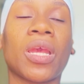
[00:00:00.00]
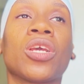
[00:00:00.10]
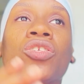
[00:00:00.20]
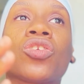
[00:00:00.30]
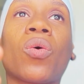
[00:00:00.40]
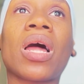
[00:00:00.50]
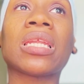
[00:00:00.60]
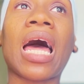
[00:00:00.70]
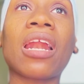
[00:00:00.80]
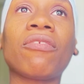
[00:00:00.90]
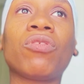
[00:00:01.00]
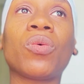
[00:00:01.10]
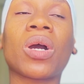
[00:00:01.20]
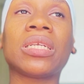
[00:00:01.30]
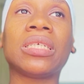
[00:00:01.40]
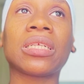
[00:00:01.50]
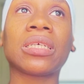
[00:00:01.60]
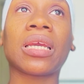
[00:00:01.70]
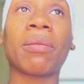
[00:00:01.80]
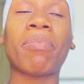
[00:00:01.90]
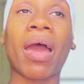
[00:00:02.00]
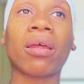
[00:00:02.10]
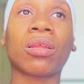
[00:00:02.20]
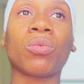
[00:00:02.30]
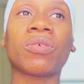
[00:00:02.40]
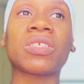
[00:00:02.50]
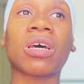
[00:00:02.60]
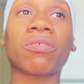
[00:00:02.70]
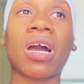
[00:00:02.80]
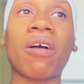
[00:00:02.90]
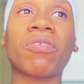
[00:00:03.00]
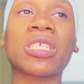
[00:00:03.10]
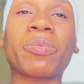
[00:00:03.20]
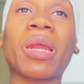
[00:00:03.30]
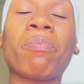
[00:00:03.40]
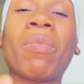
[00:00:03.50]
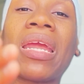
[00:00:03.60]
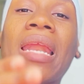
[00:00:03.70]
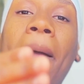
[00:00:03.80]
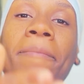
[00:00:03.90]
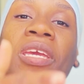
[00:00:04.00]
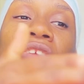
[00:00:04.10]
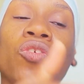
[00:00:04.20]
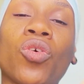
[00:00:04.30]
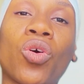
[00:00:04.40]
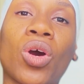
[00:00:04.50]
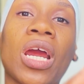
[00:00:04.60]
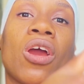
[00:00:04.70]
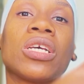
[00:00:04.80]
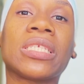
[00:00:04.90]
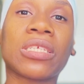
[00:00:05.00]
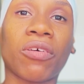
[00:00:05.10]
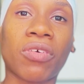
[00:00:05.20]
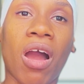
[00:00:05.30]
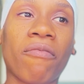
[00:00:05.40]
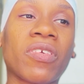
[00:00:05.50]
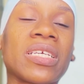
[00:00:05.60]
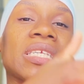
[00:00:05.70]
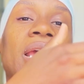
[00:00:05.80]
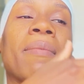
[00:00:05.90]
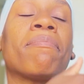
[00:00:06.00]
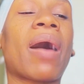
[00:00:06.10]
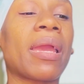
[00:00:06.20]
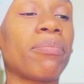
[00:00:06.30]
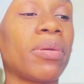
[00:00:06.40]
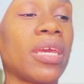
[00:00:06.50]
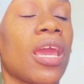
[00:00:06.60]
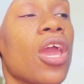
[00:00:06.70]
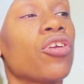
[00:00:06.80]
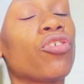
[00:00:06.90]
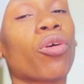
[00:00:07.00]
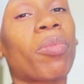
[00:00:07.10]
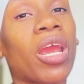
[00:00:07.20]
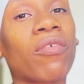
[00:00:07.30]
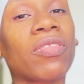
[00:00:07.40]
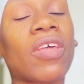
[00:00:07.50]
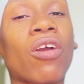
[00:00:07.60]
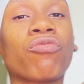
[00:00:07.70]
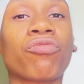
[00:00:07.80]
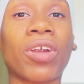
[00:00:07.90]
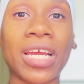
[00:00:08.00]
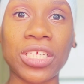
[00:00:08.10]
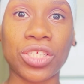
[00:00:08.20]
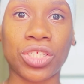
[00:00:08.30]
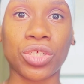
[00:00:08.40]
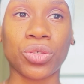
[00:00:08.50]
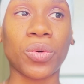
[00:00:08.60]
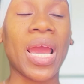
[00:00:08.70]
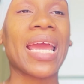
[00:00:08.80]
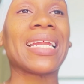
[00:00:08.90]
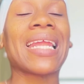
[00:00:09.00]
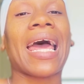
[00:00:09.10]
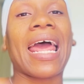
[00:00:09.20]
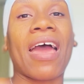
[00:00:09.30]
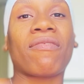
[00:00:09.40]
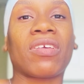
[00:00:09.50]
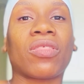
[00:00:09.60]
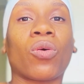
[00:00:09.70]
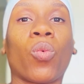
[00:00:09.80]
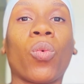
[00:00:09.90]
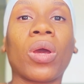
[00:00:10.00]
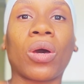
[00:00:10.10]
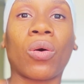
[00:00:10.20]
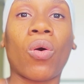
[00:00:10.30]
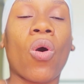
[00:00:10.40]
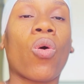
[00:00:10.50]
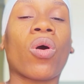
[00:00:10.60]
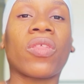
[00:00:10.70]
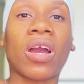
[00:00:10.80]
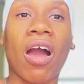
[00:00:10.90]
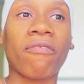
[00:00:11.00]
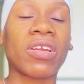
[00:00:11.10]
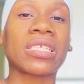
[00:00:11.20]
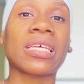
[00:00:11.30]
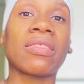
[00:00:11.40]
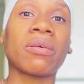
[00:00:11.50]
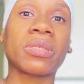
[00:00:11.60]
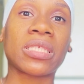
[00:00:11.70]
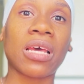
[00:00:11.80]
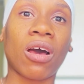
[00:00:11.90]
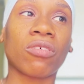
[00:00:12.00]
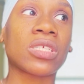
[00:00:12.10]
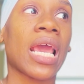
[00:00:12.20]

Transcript: So a lot of you are dealing and battling with self-confidence, but it may not be your self-confidence. It might be your parent that raised you not having the will or the confidence in themselves.